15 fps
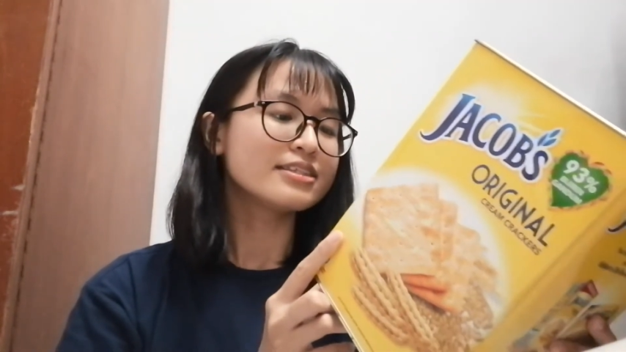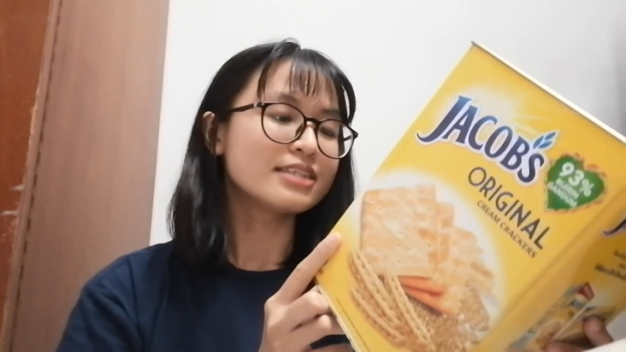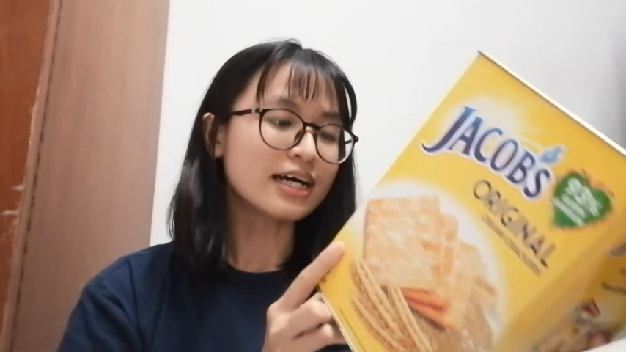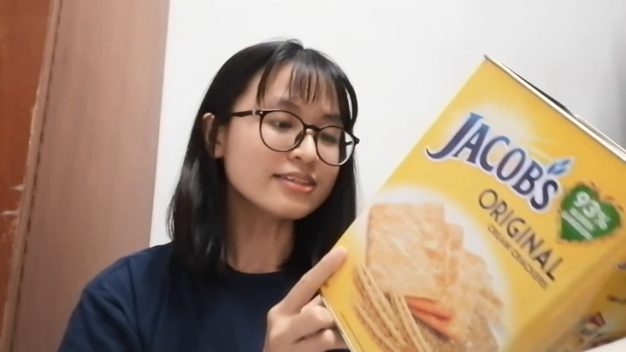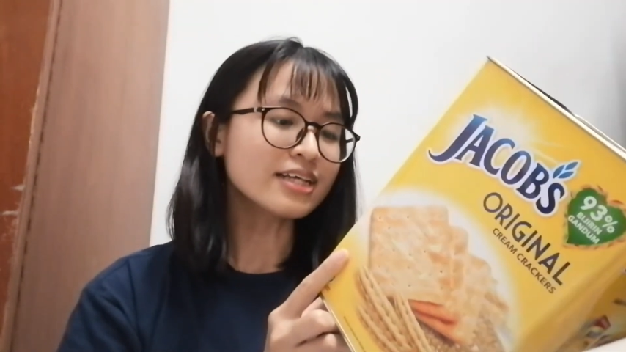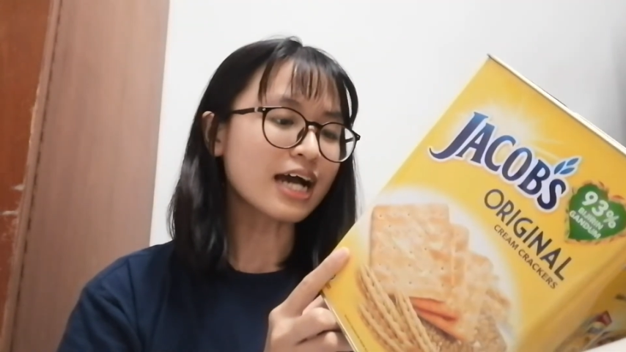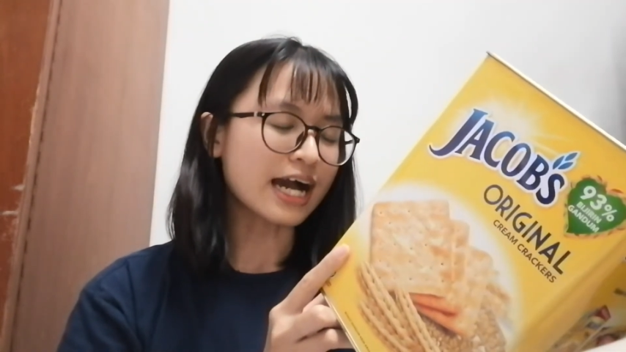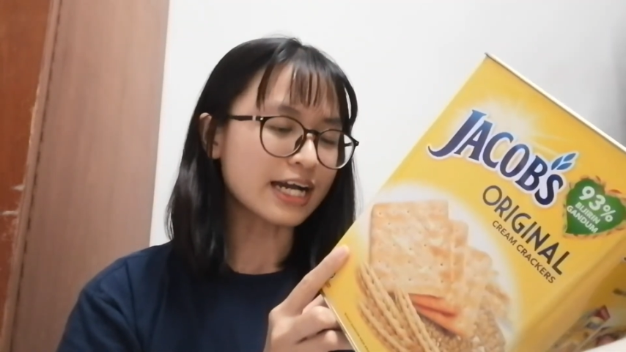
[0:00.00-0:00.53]

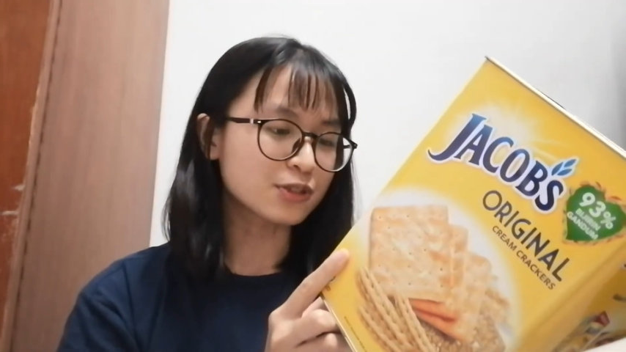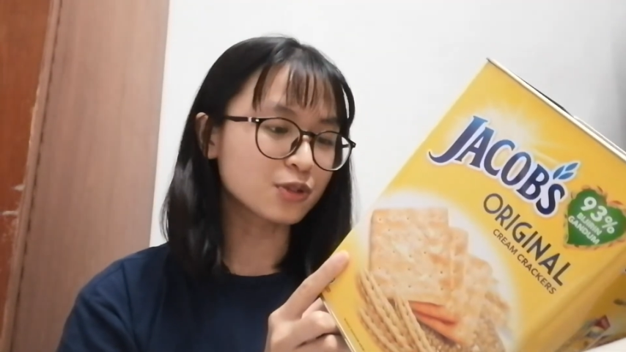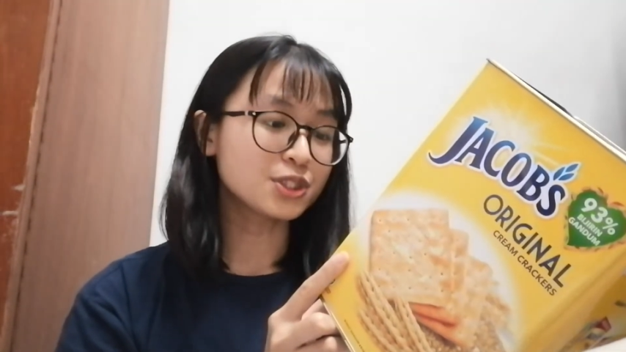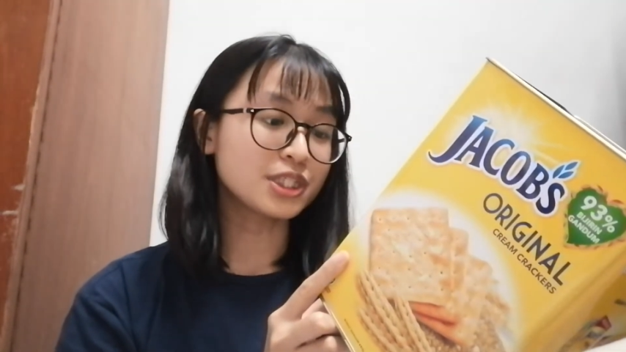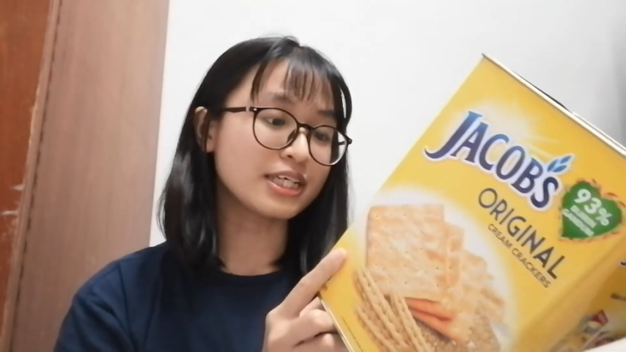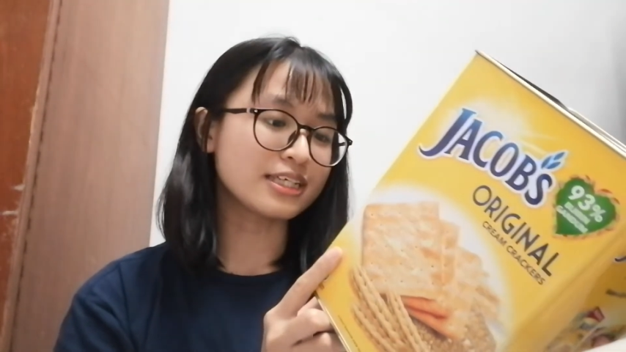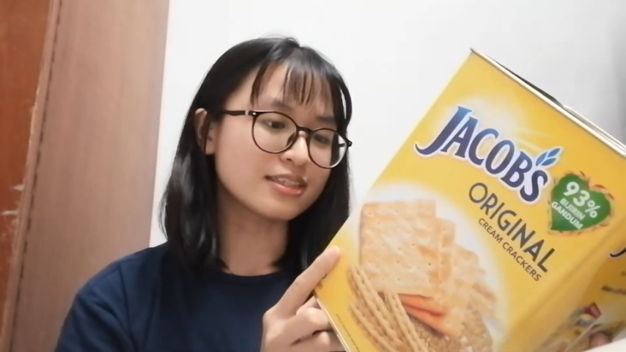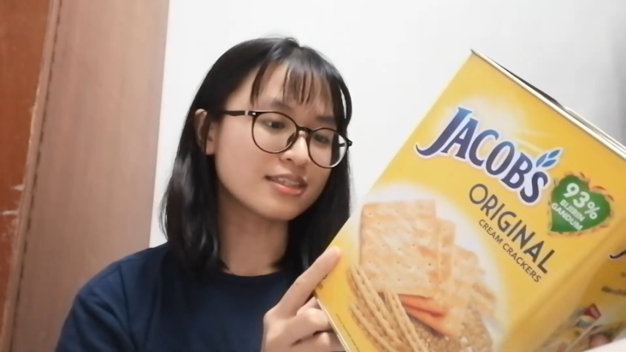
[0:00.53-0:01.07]

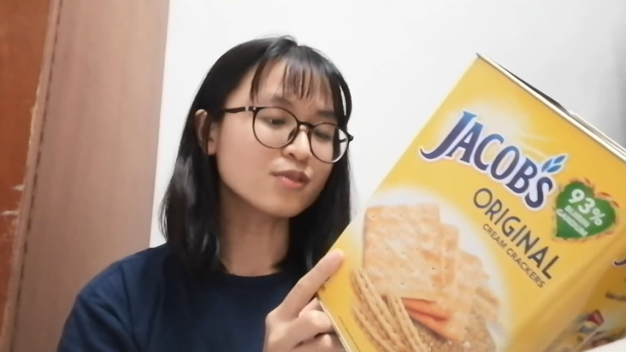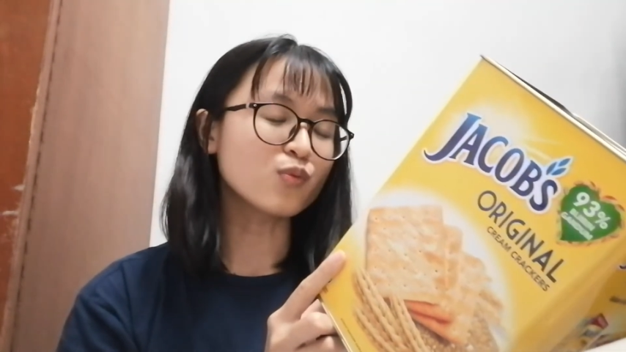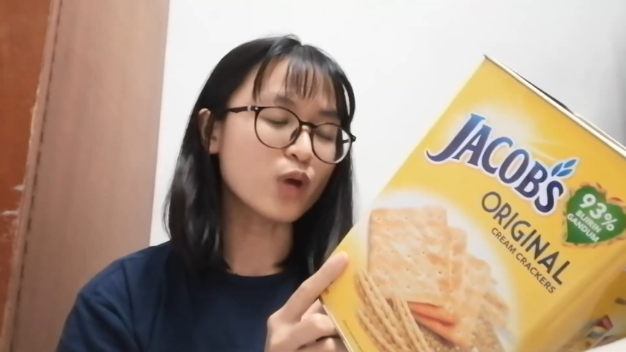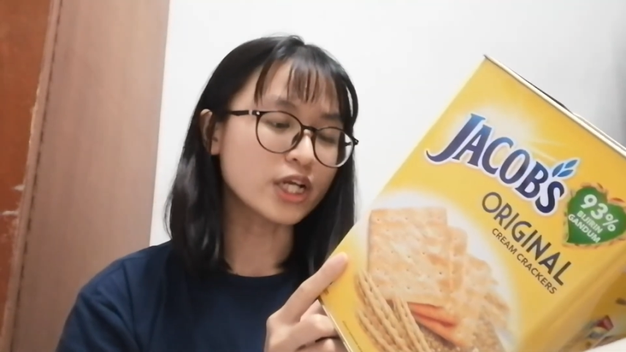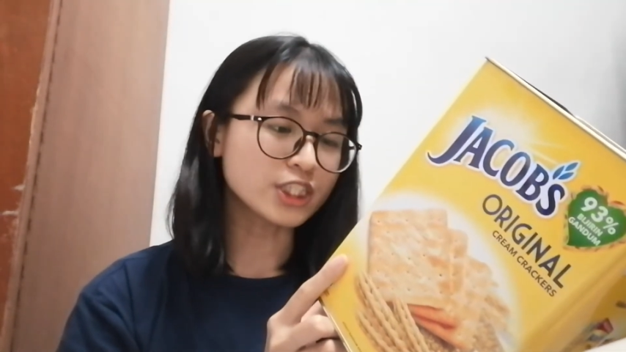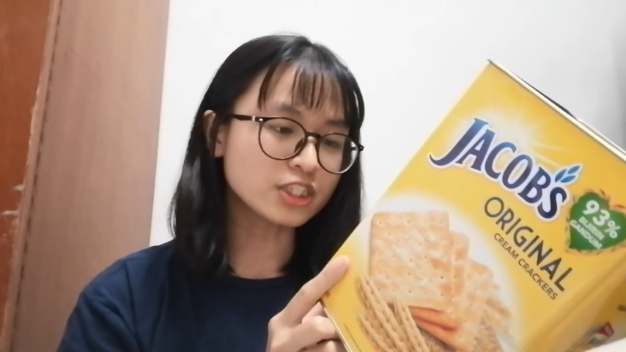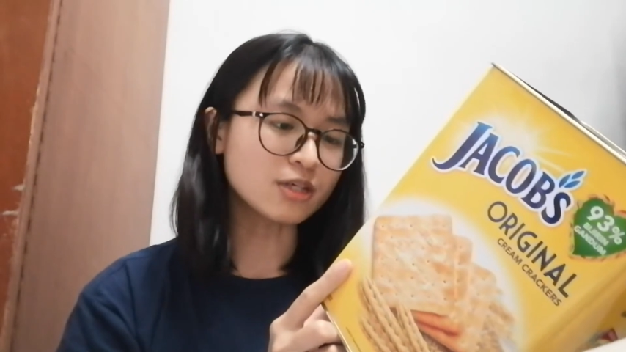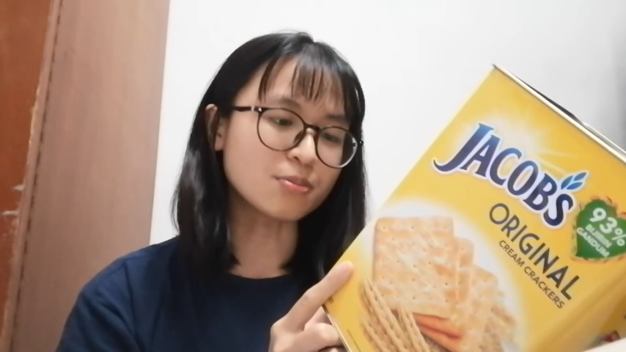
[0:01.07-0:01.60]
non-hydrogenated
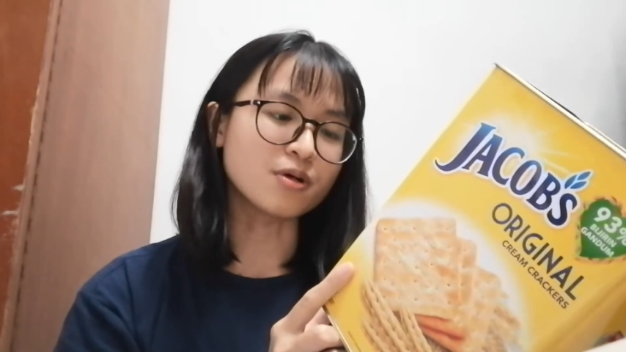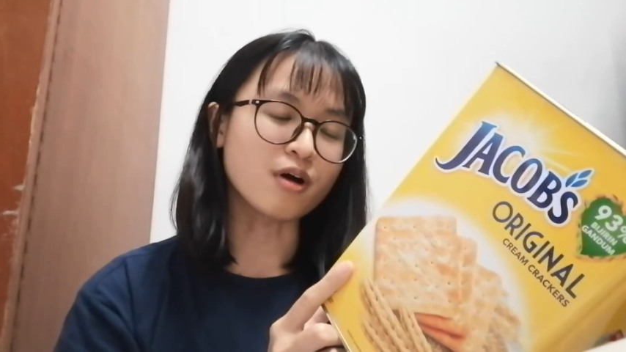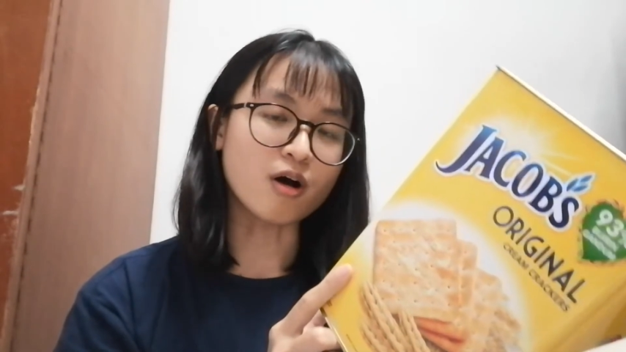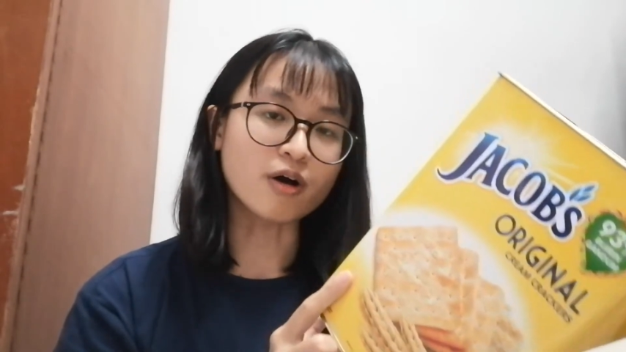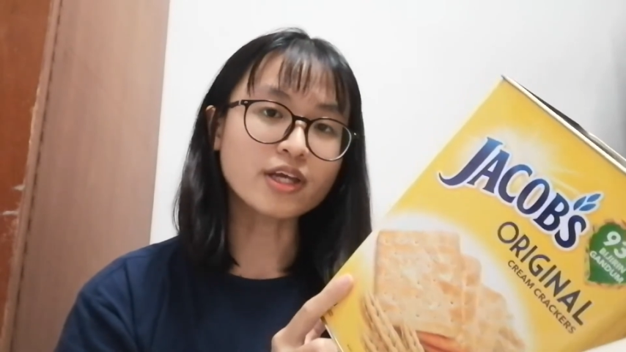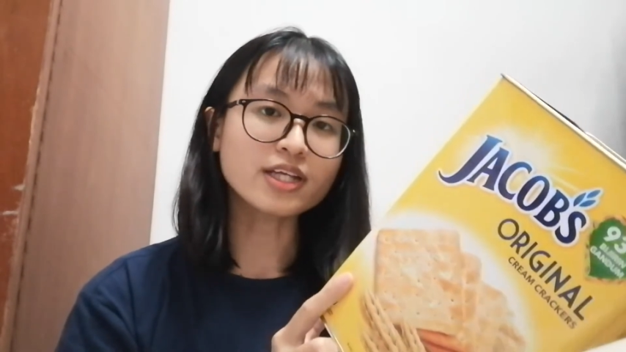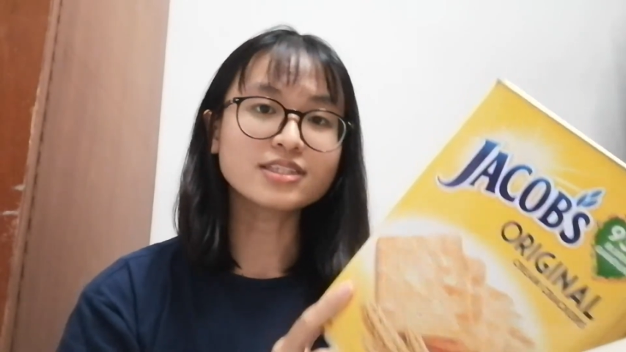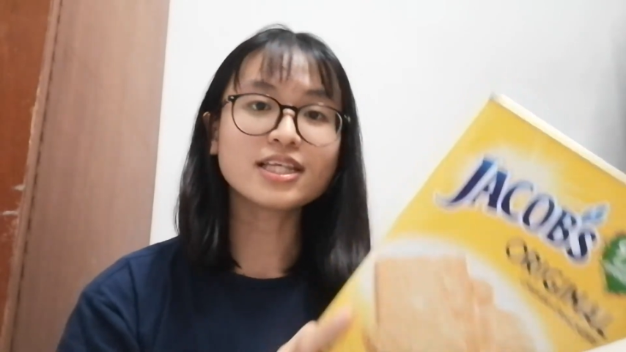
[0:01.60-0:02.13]
vegetable
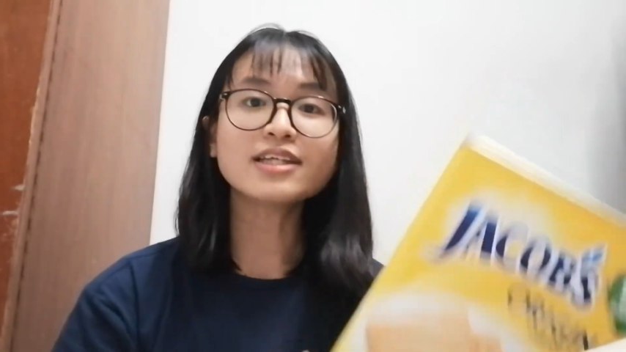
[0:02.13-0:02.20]
oil